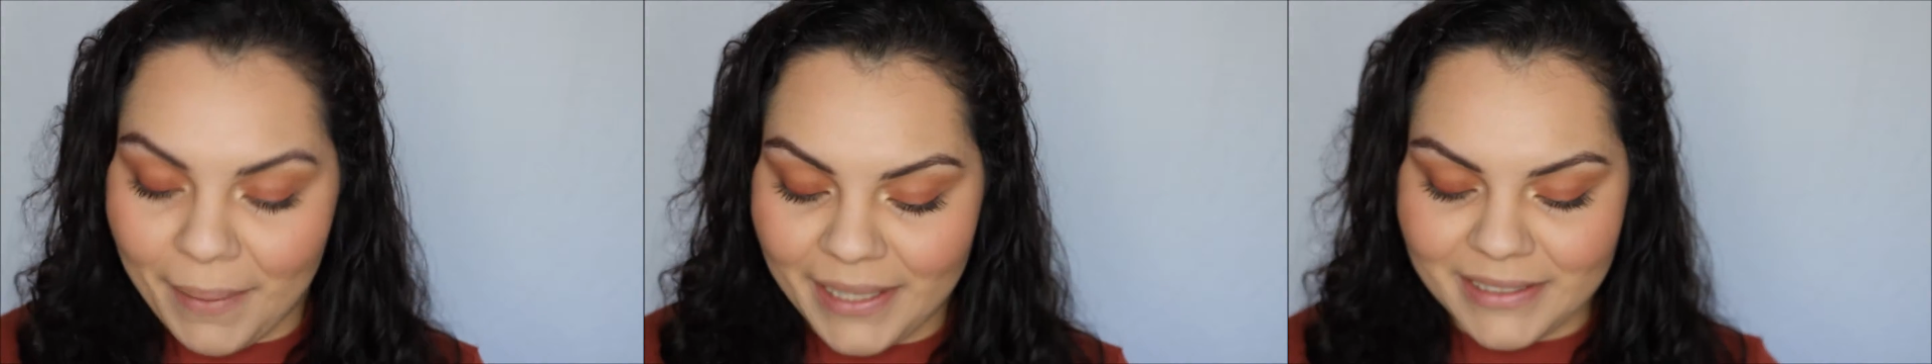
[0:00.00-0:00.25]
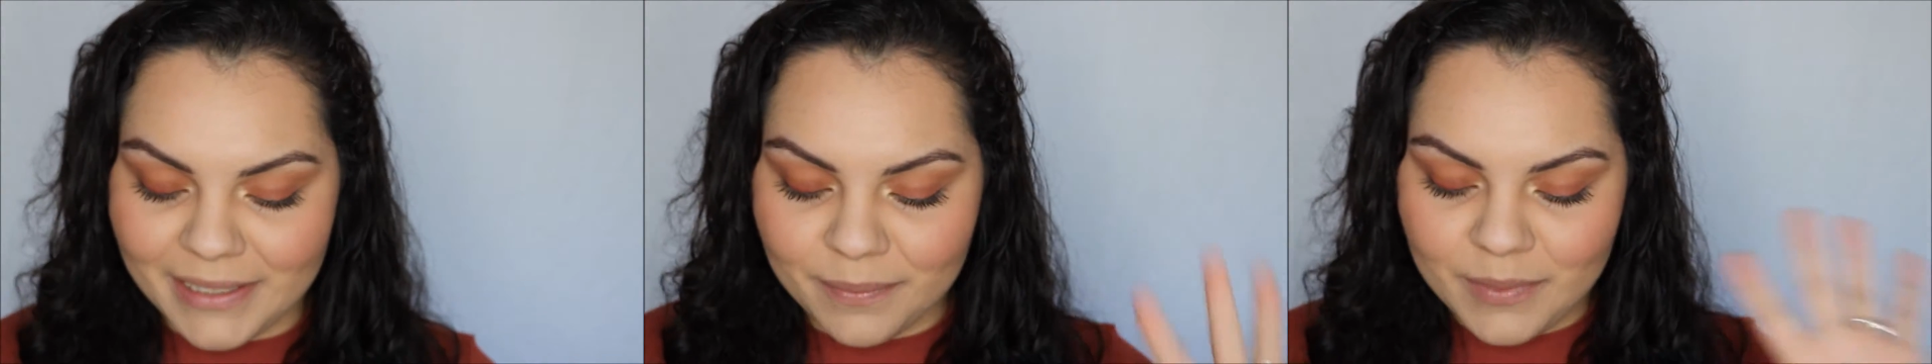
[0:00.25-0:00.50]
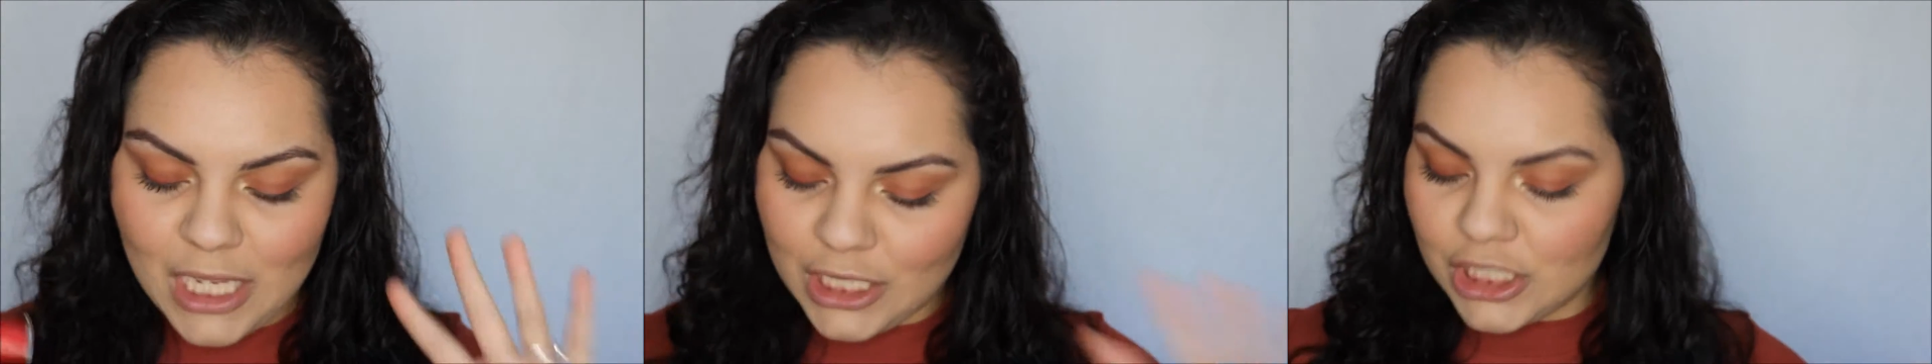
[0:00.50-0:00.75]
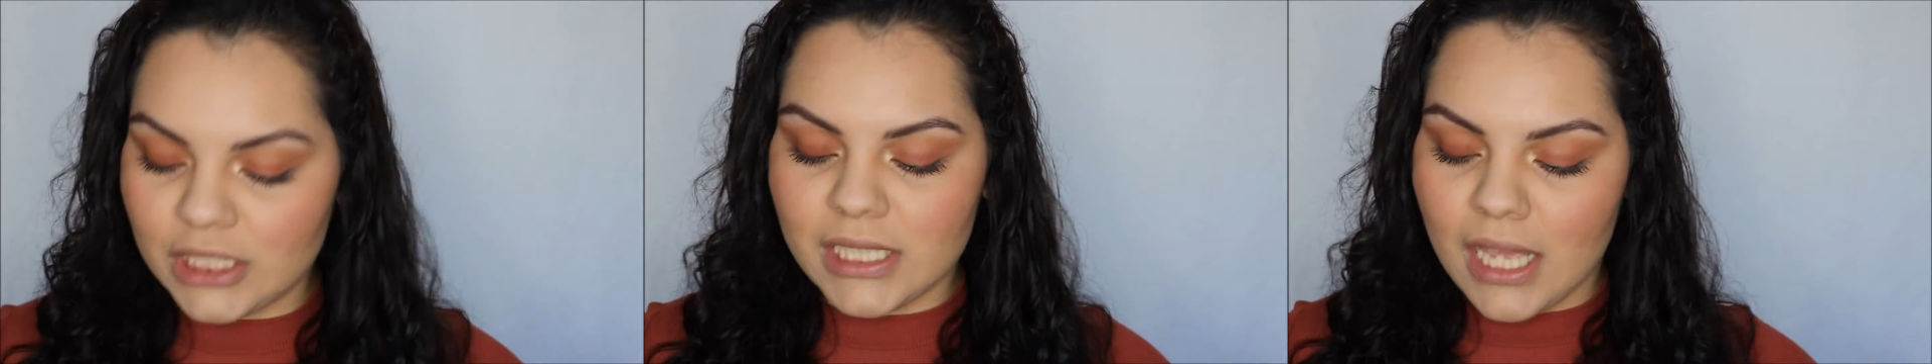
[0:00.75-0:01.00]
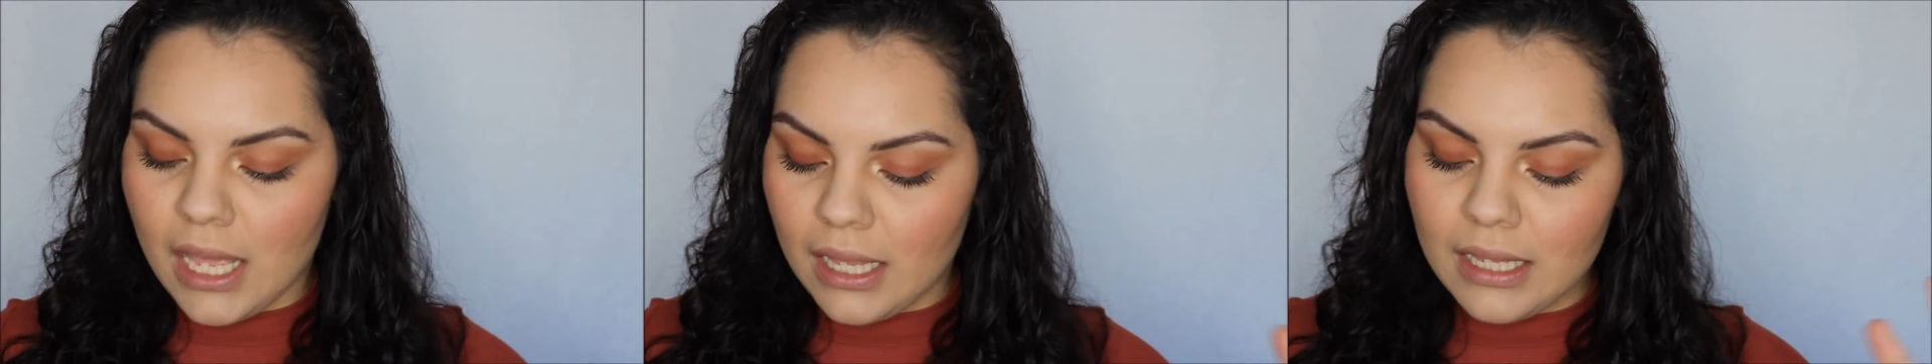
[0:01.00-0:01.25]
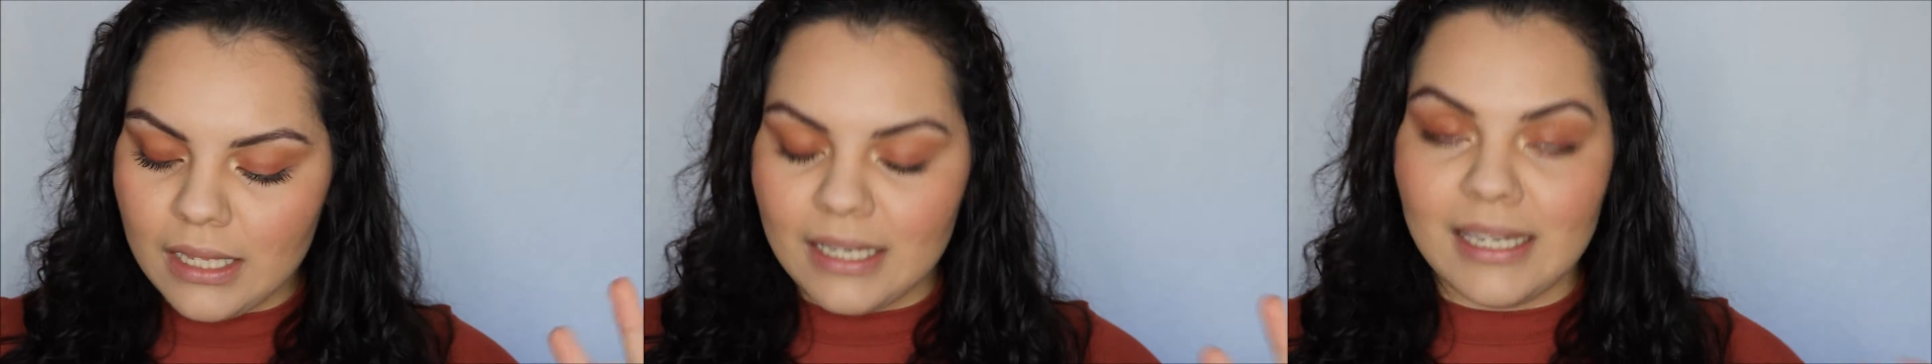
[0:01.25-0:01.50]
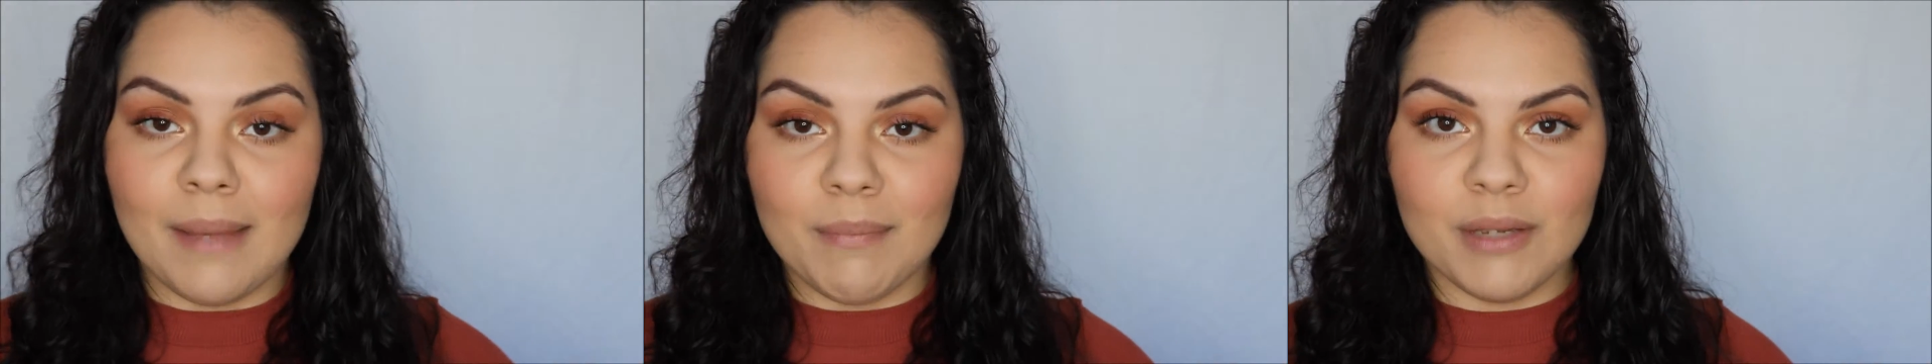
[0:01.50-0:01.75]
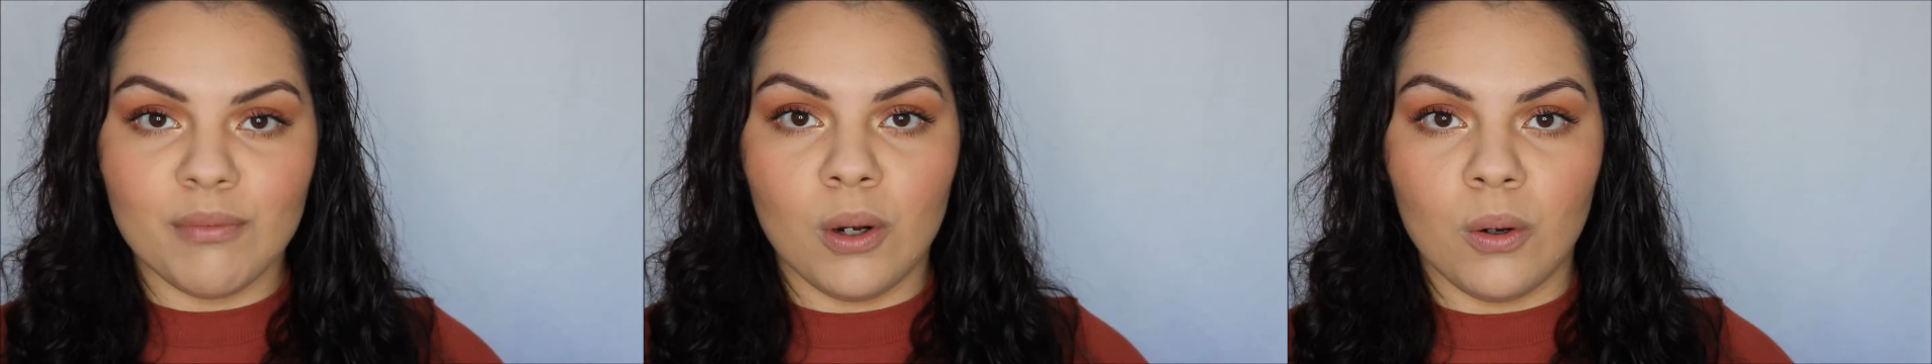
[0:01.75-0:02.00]
But just let
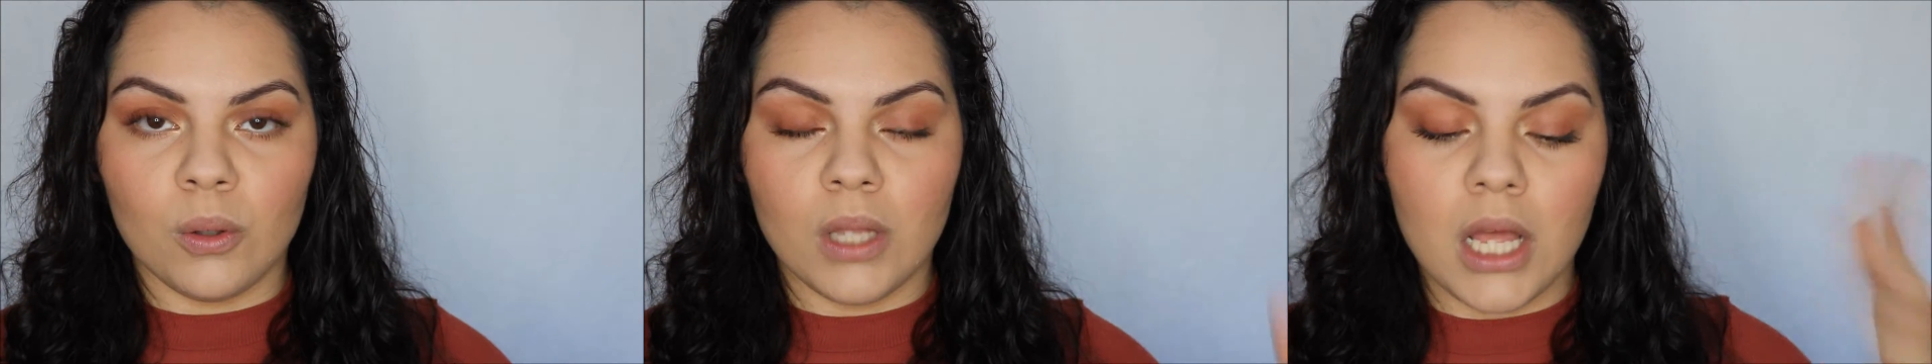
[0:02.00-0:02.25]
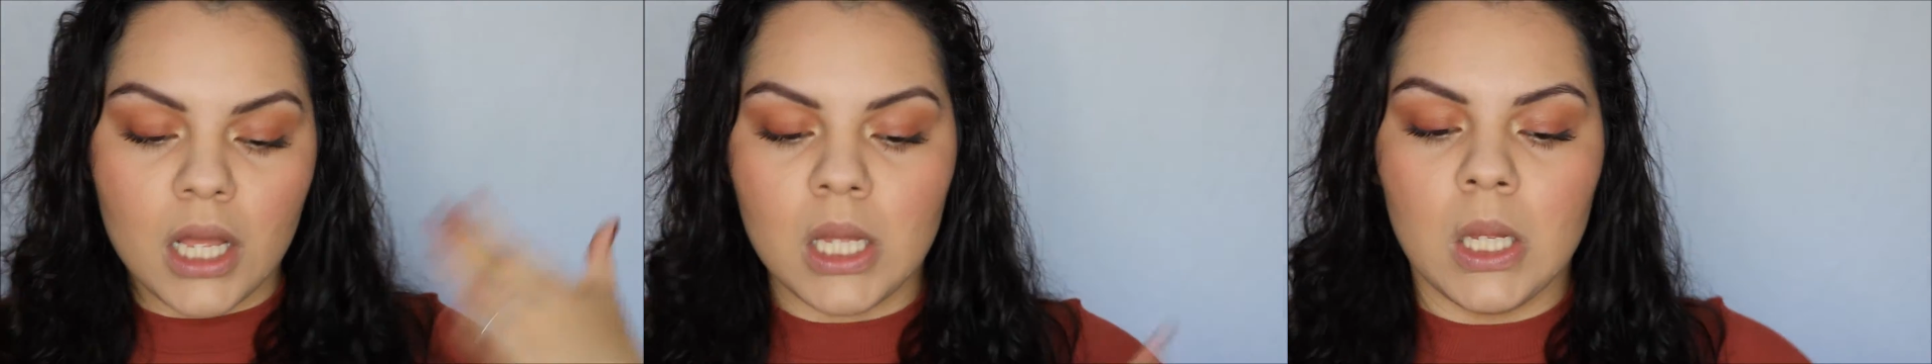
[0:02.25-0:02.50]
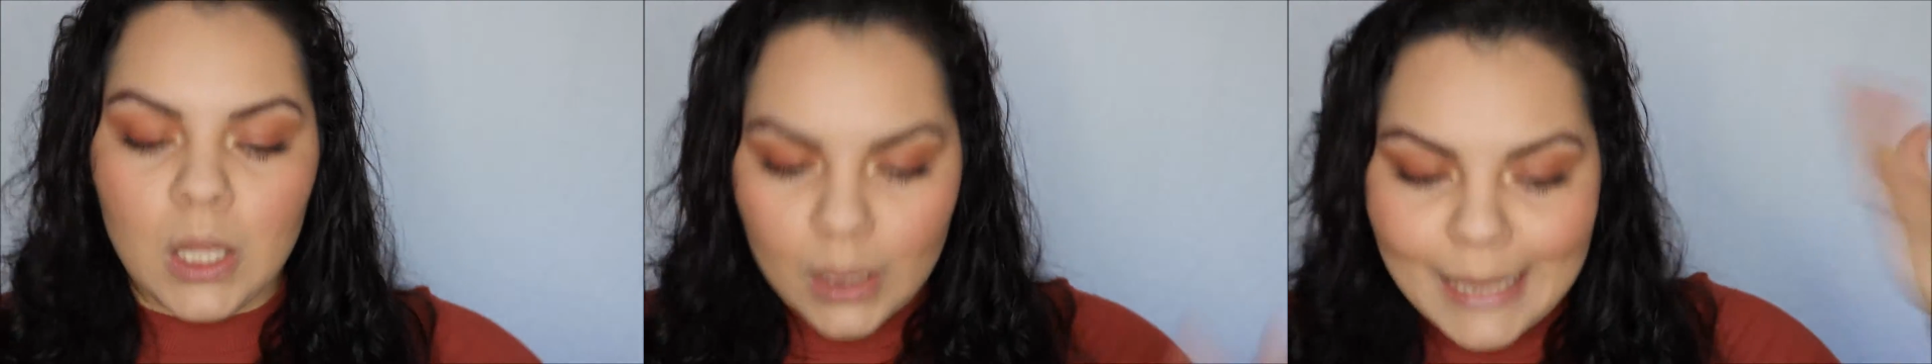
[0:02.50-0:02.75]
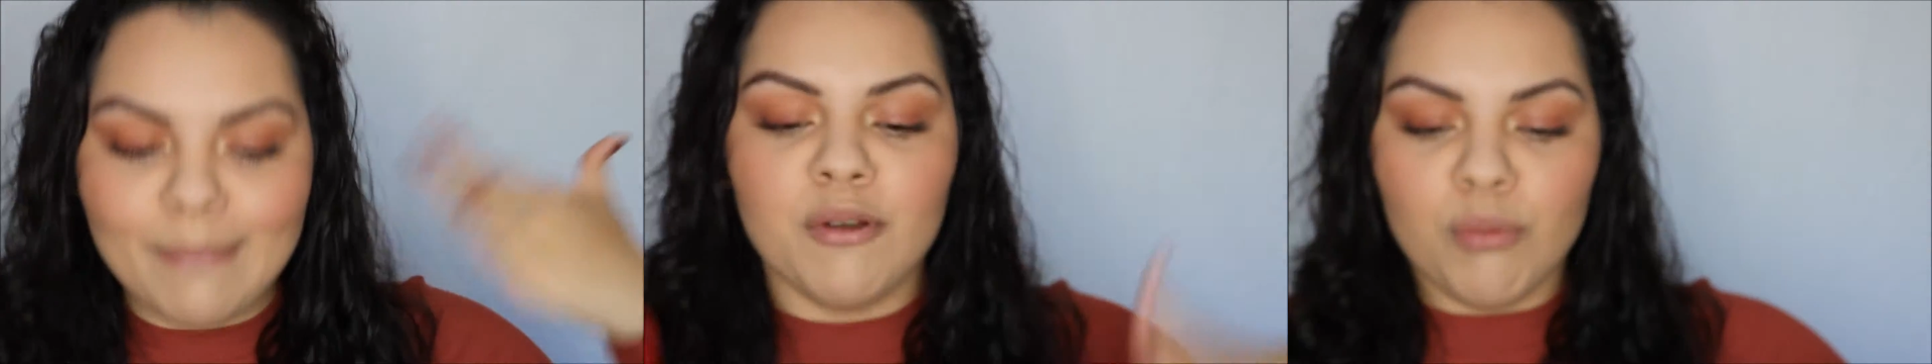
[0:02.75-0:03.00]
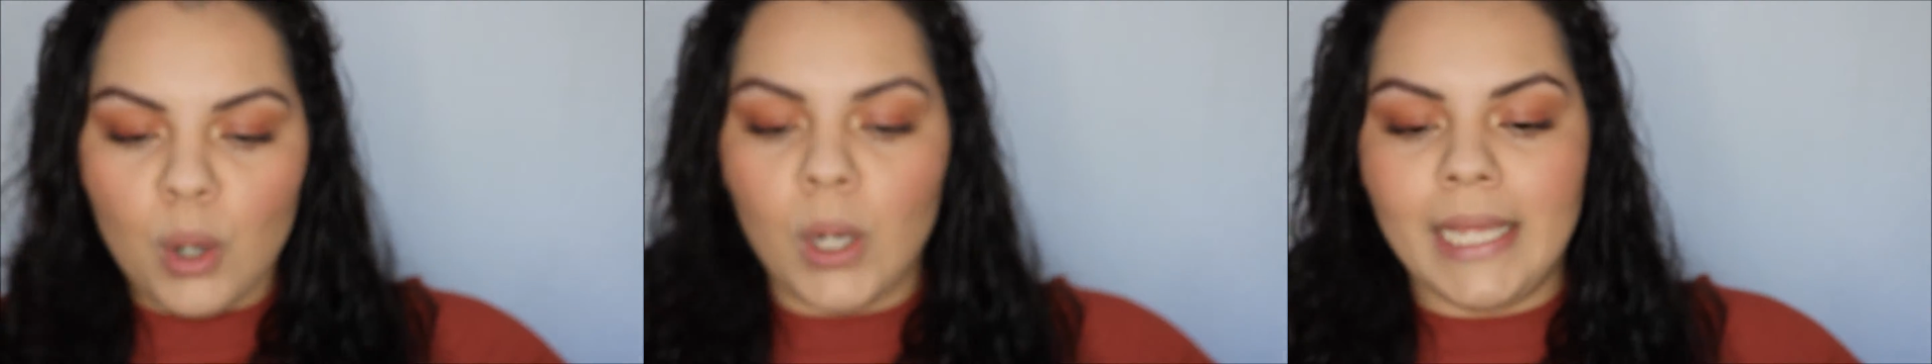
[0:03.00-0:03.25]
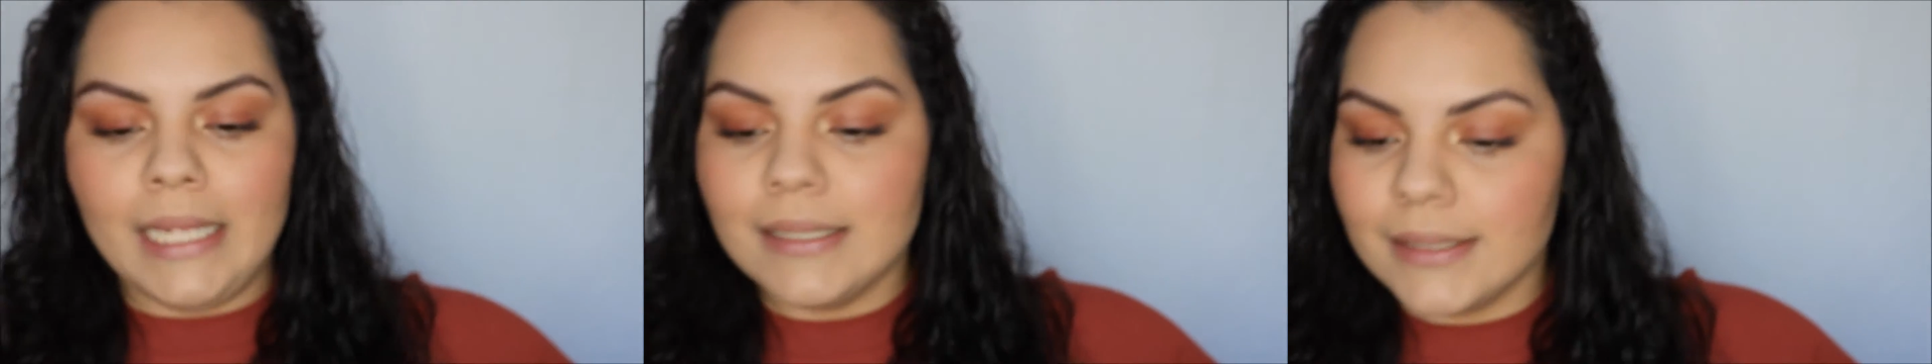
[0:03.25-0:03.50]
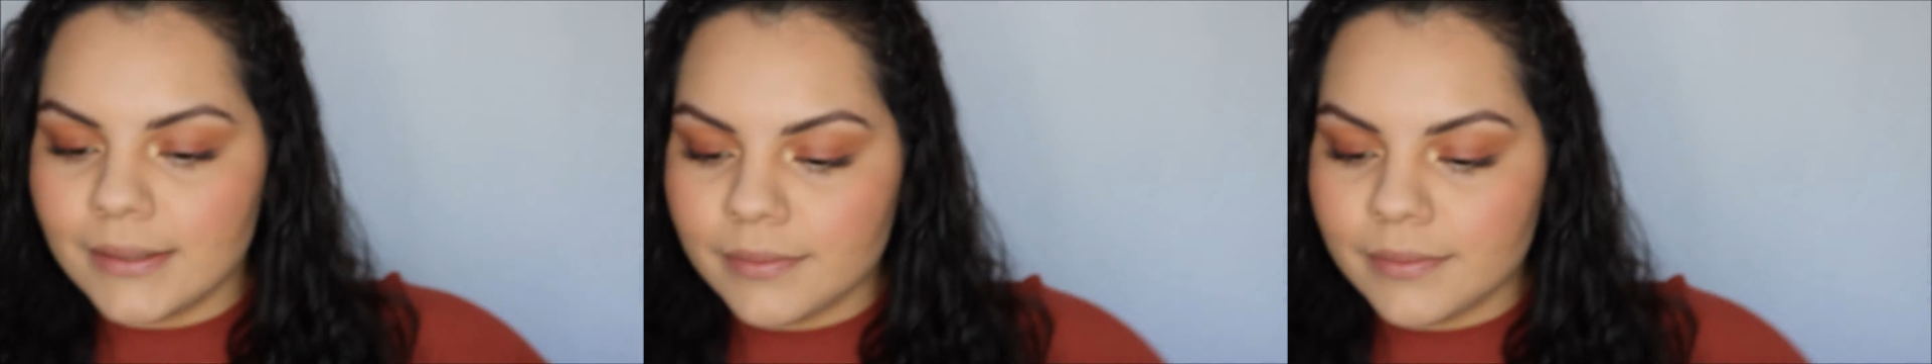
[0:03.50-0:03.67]
me roll. Let me roll in.